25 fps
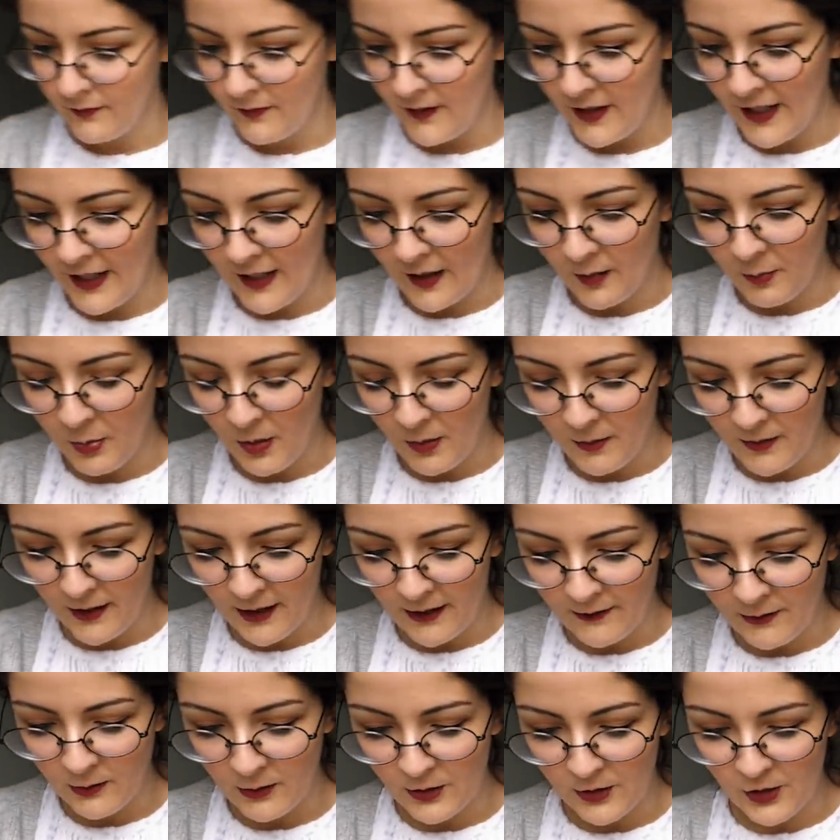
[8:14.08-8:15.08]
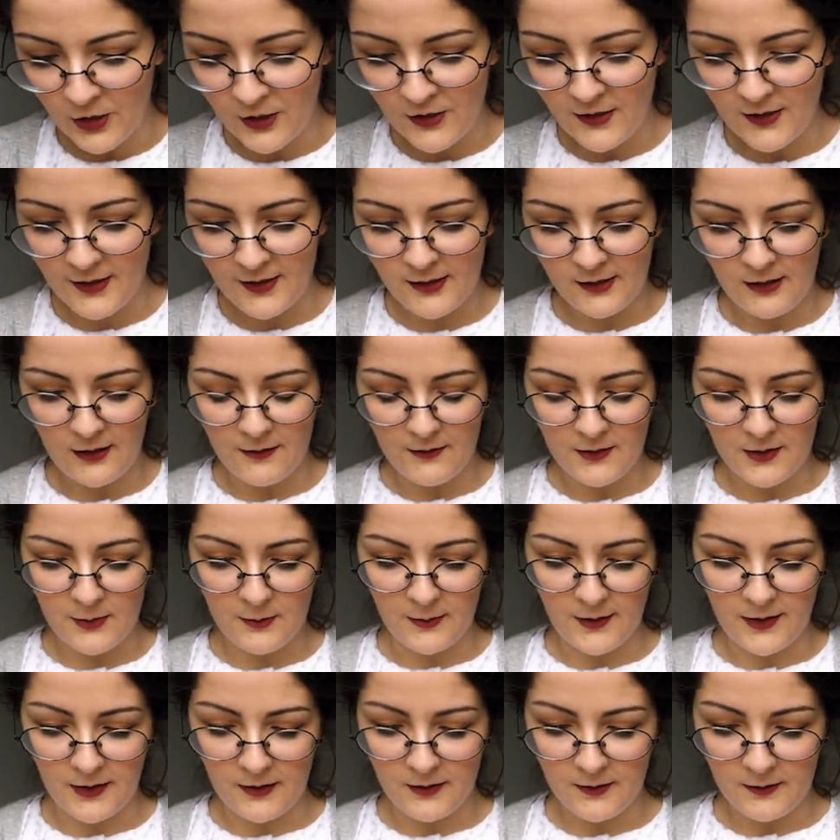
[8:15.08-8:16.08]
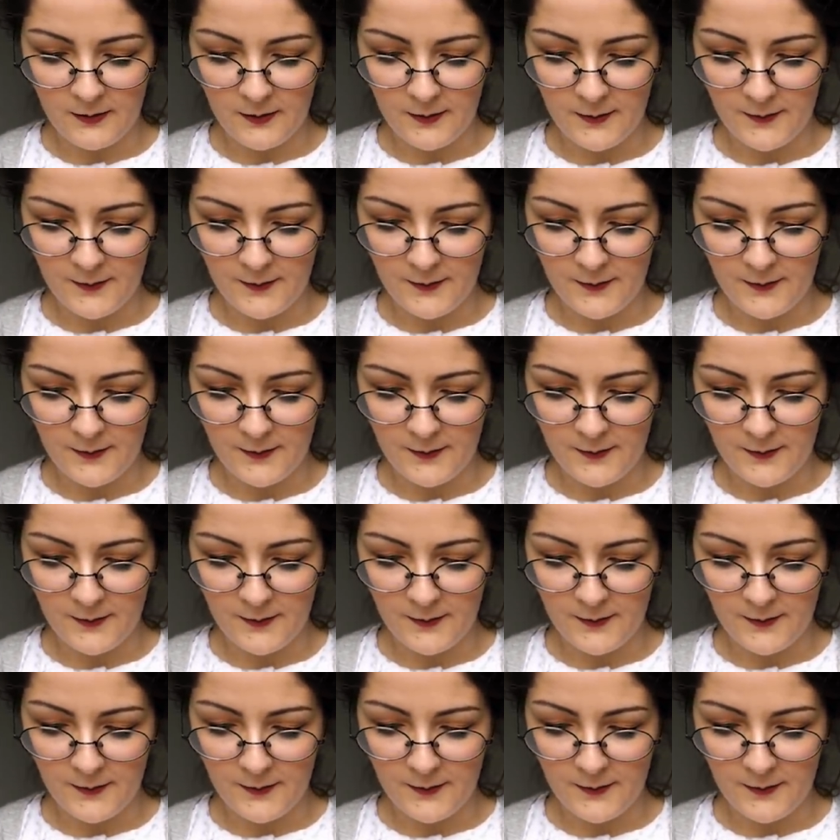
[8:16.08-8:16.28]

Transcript: Yeah, I'll probably have to adjust the sleeve as well.